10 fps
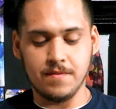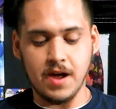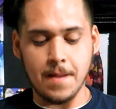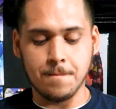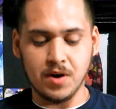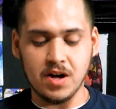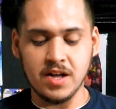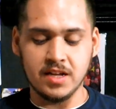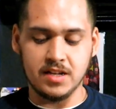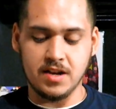I
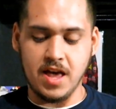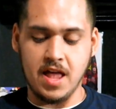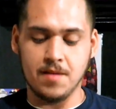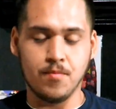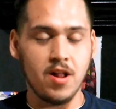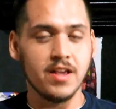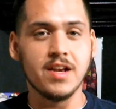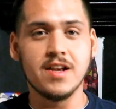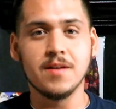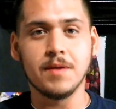bought and I'm probably gonna
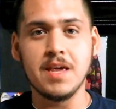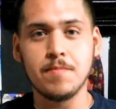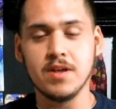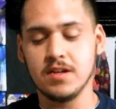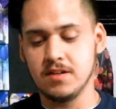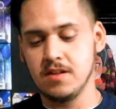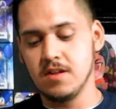end up keeping,